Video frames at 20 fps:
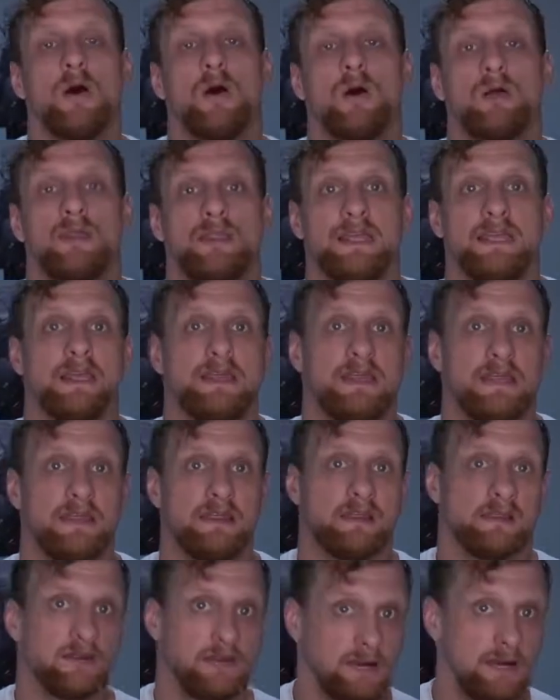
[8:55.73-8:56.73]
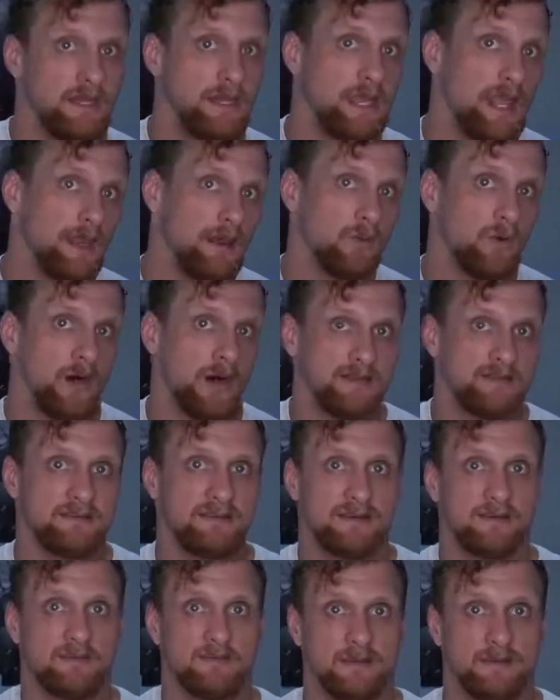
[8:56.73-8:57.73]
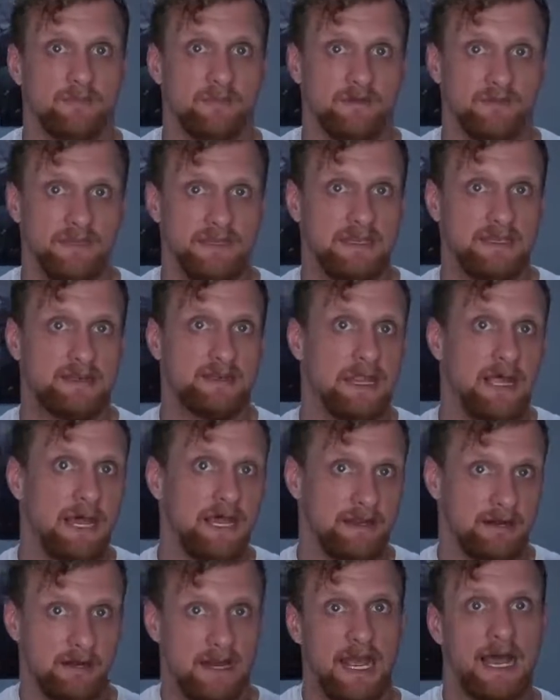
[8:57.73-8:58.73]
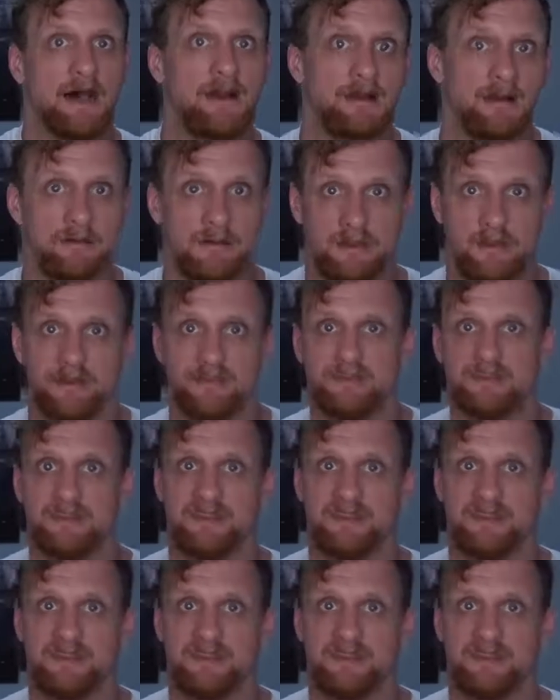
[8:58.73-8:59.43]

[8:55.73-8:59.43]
only hitting 38 watts on some of the lighter algorithms,